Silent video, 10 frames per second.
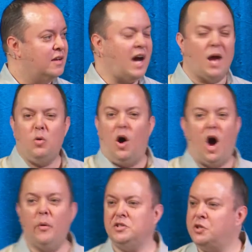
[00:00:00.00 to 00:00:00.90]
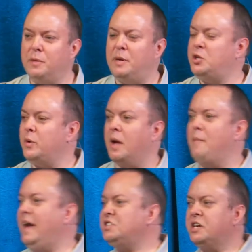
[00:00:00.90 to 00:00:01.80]
God will always be doing
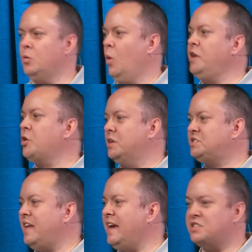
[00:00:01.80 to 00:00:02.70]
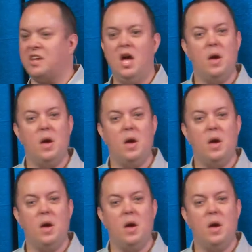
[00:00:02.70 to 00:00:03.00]
amazing and wondrous things,